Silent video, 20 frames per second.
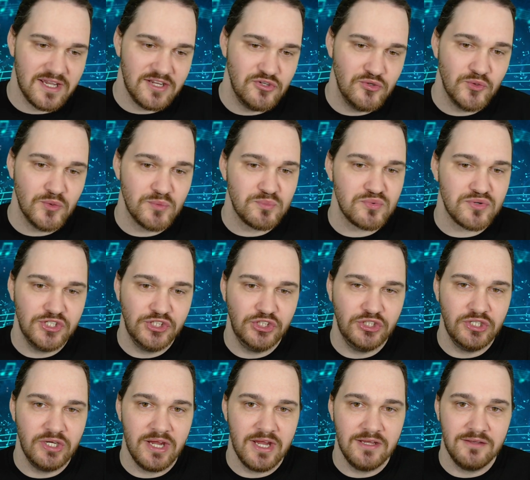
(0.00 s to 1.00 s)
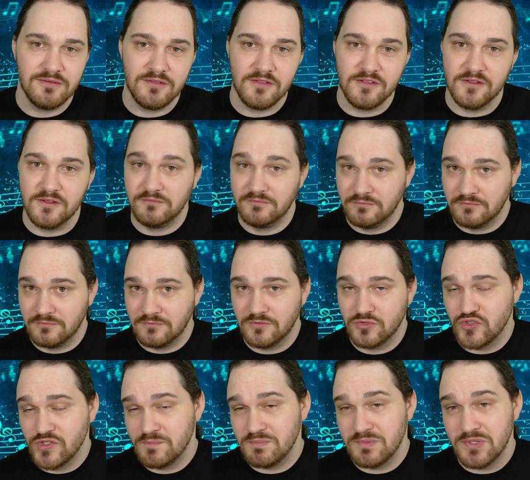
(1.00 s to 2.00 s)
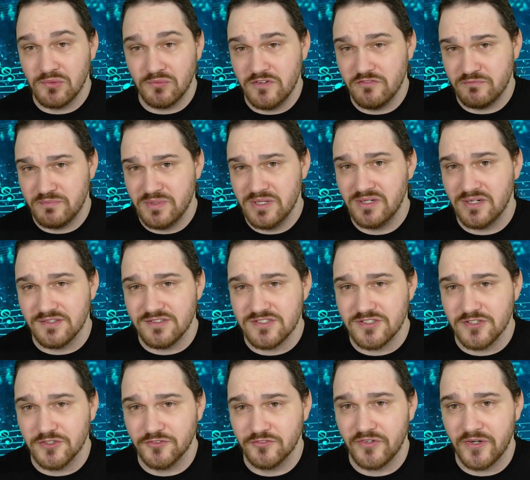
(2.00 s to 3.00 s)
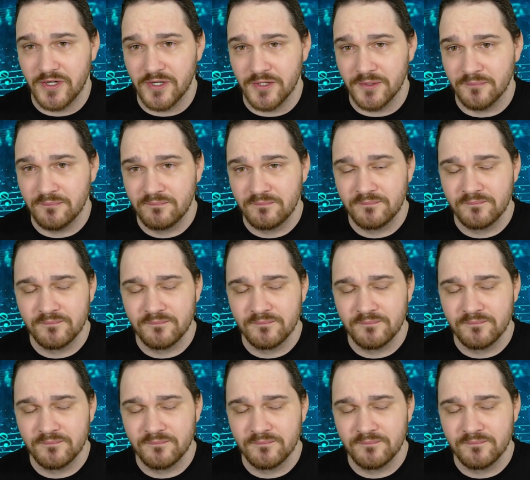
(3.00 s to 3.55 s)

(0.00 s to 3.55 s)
I do appreciate the trip that we've been on so far.